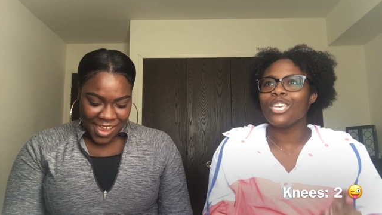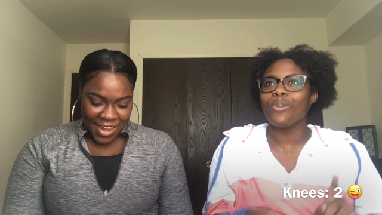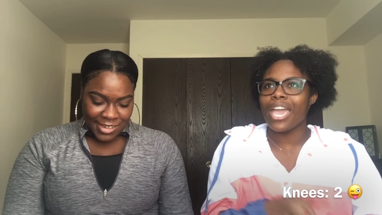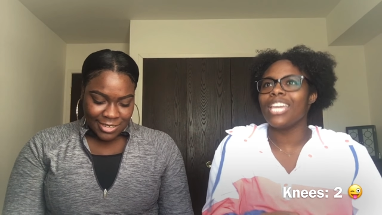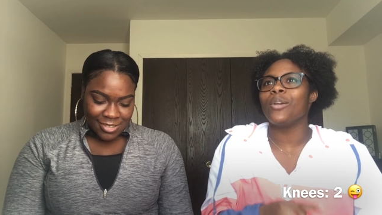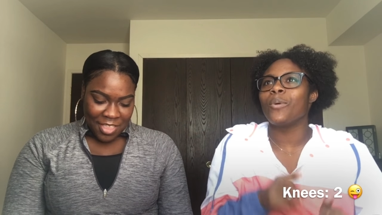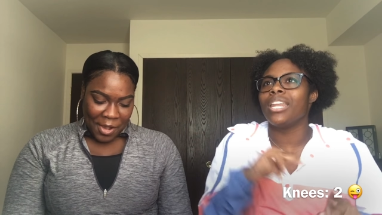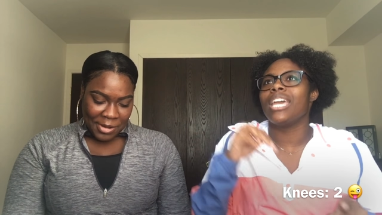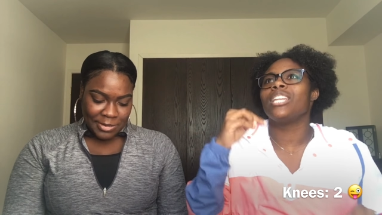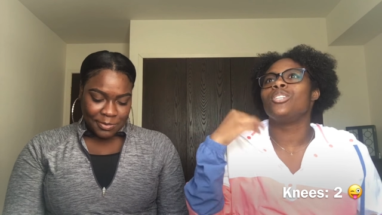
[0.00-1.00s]
Speaker 1: you hate it when
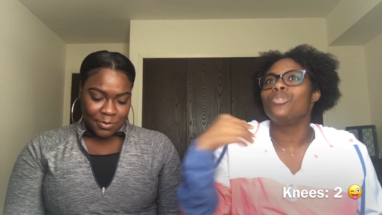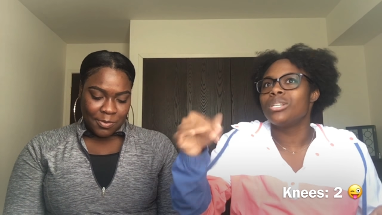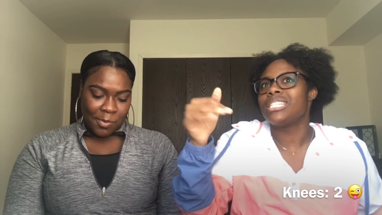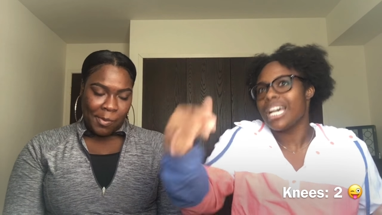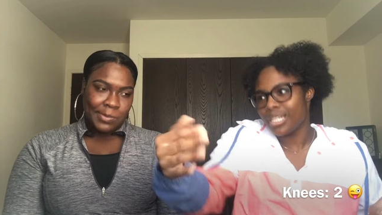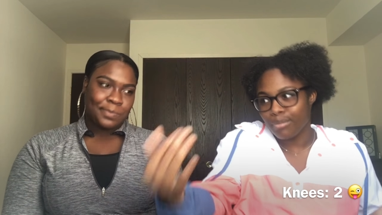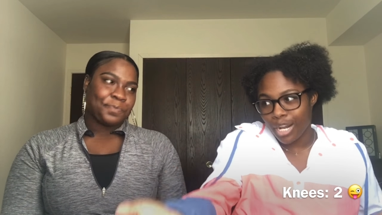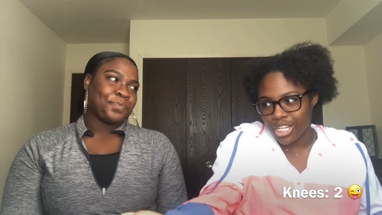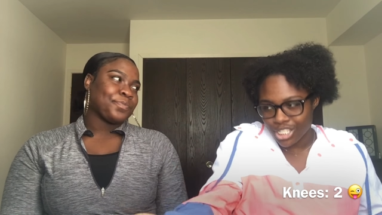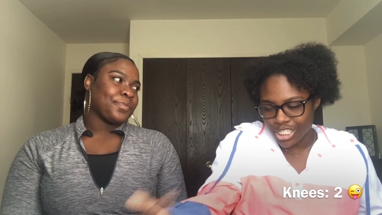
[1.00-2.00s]
they do decide to
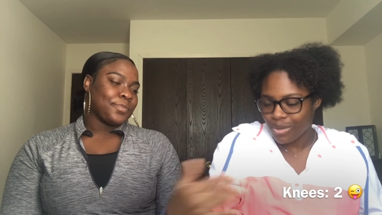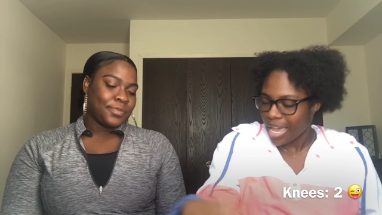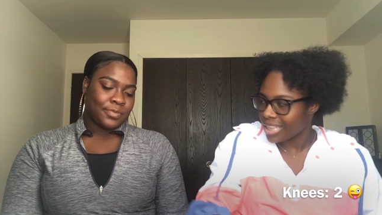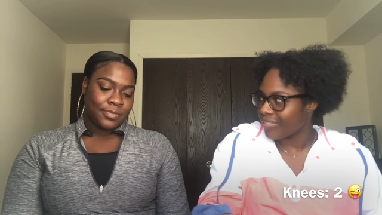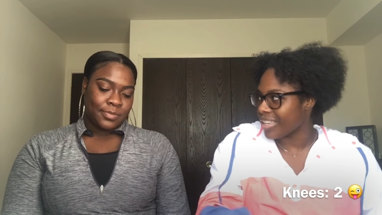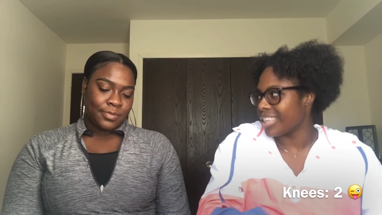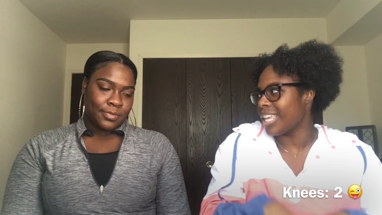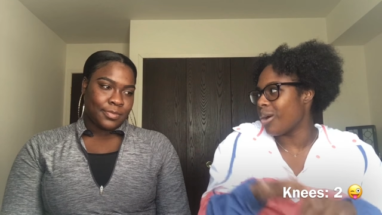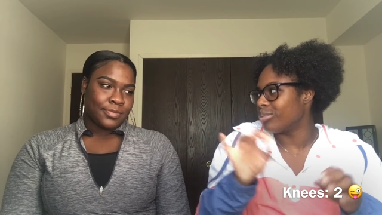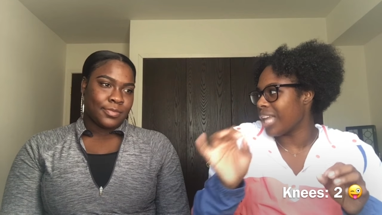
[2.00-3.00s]
barge in. You hate the fact that they
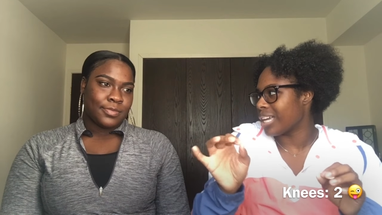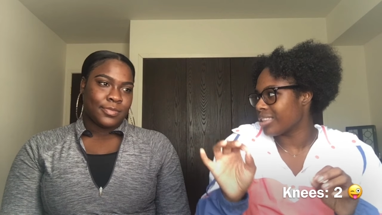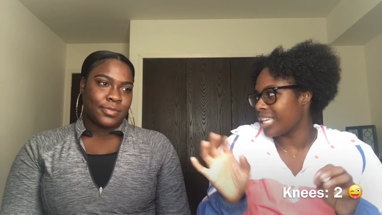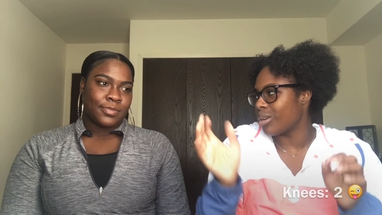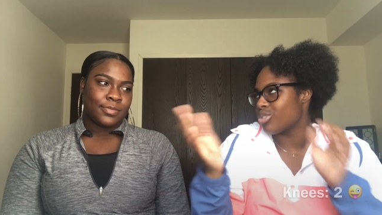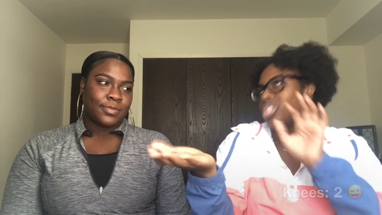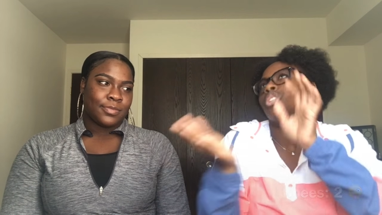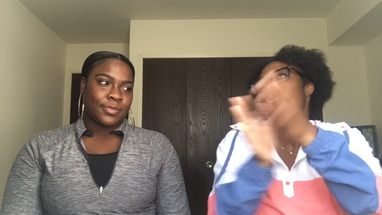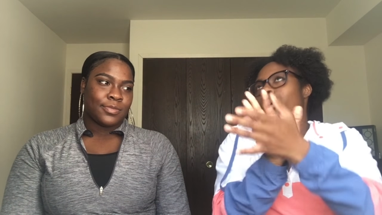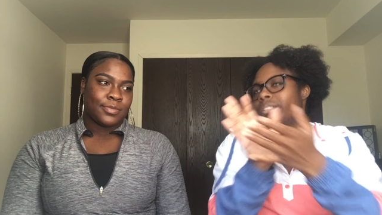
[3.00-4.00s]
don't lock. They don't shut the
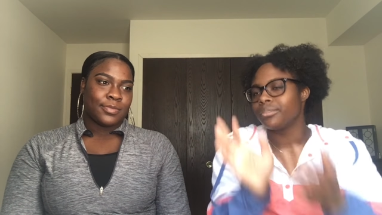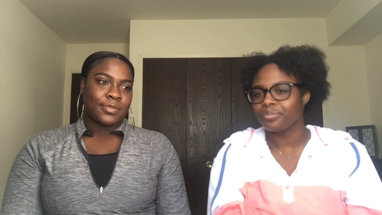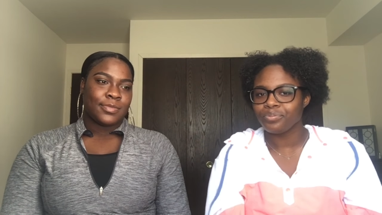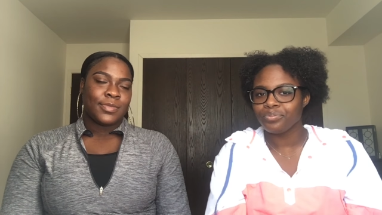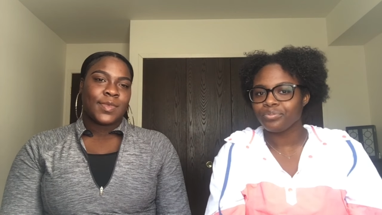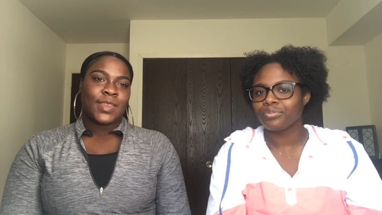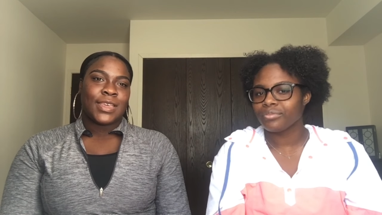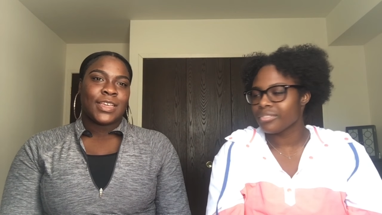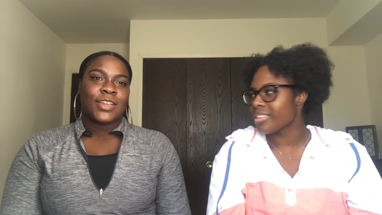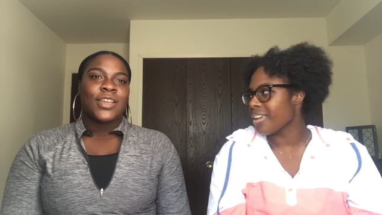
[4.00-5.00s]
door.
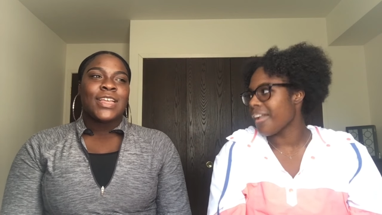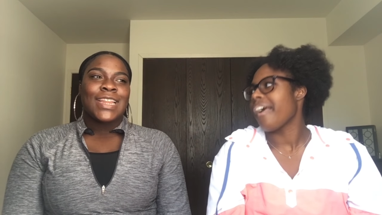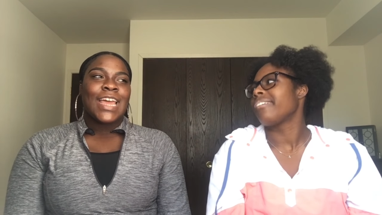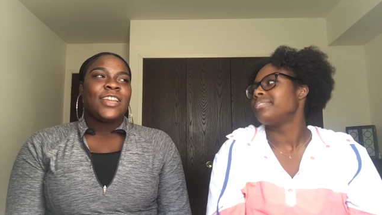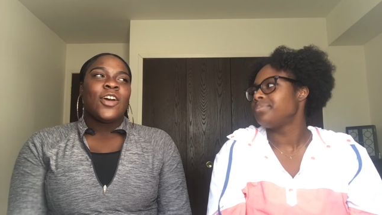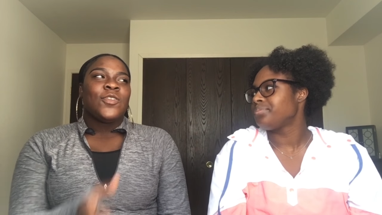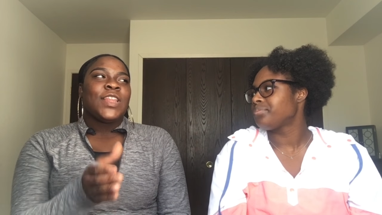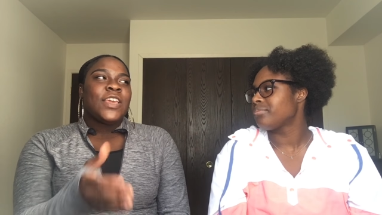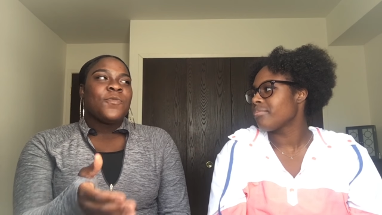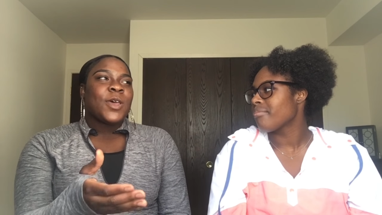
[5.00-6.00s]
Speaker 2: Yeah. I don't
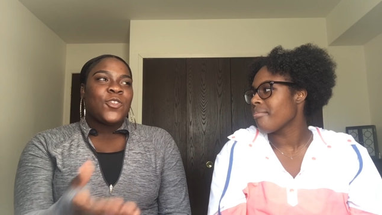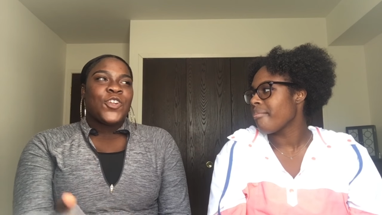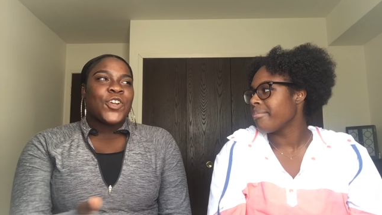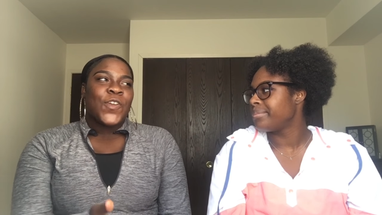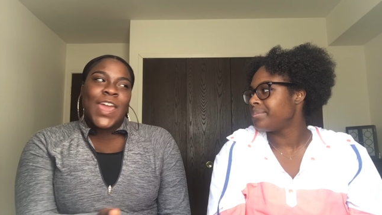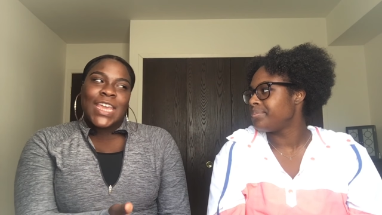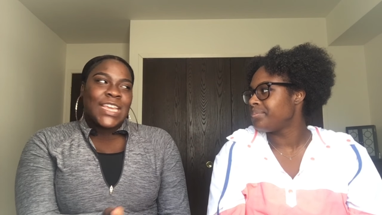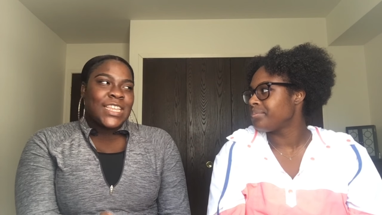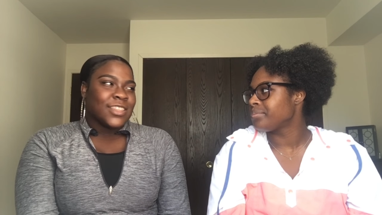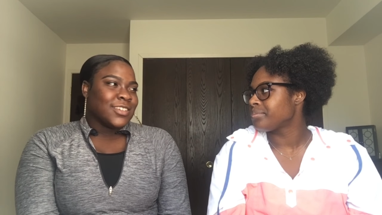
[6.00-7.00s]
leave my door crack
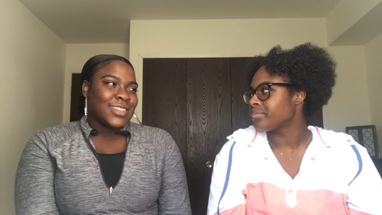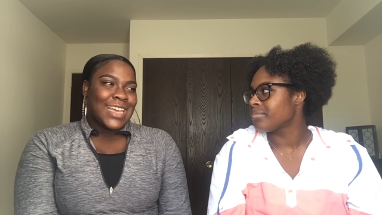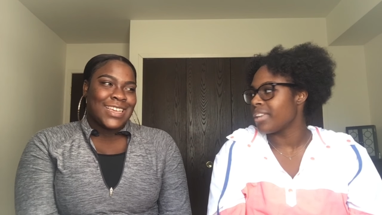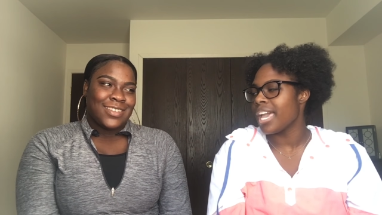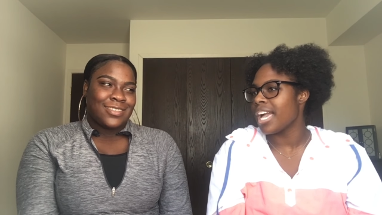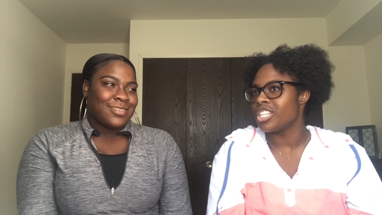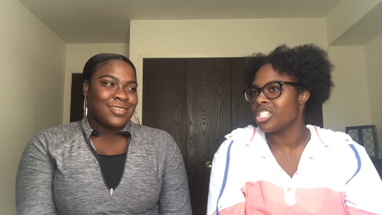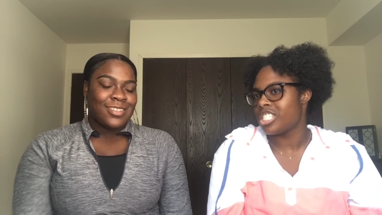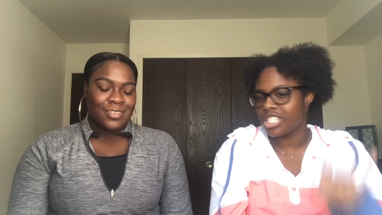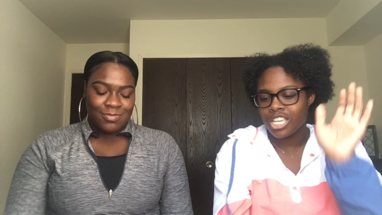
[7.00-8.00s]
either. Like, yeah,
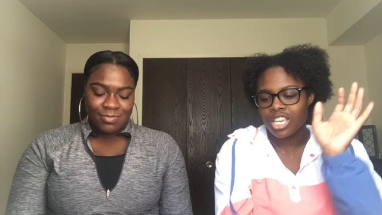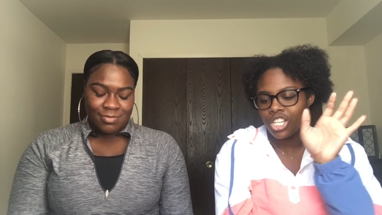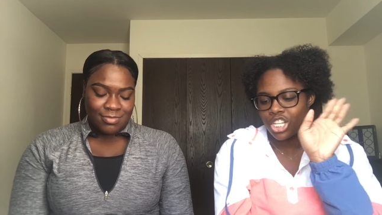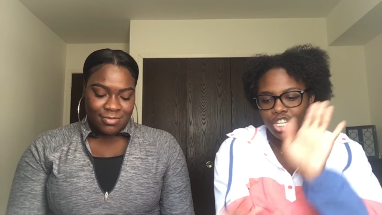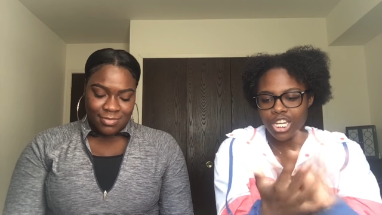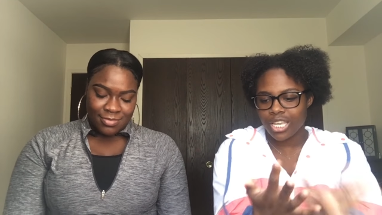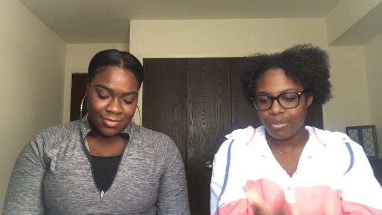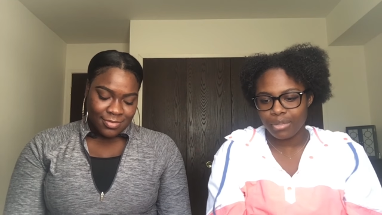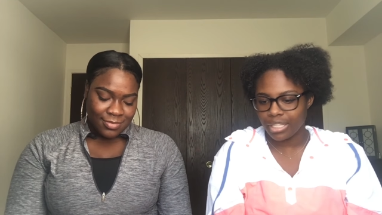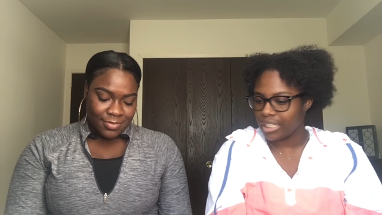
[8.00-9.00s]
just no.
Speaker 1: just shut it
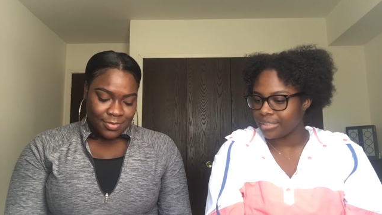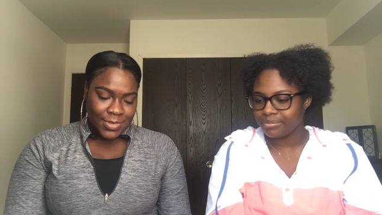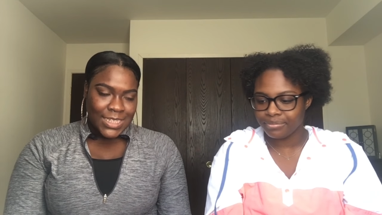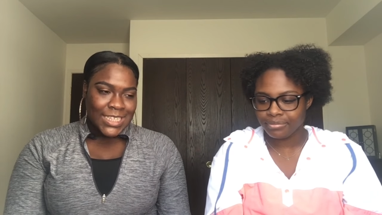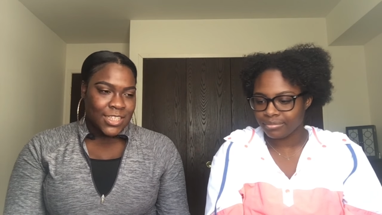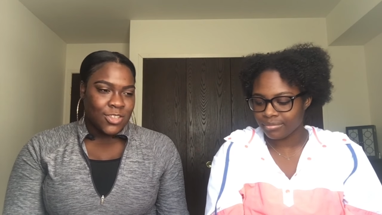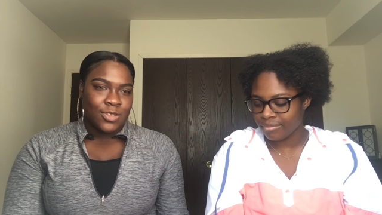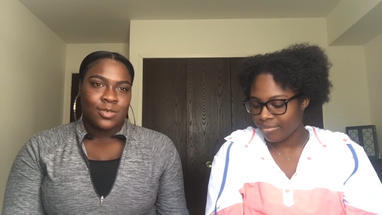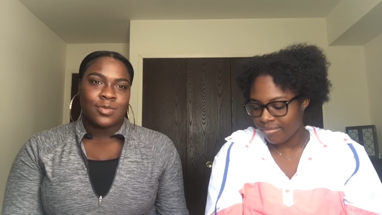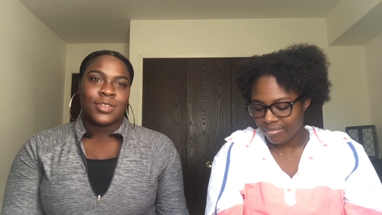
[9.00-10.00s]
completely. Please
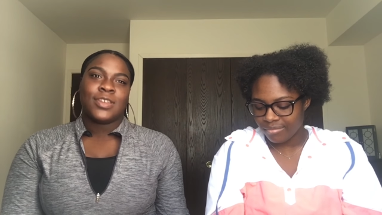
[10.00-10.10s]
do.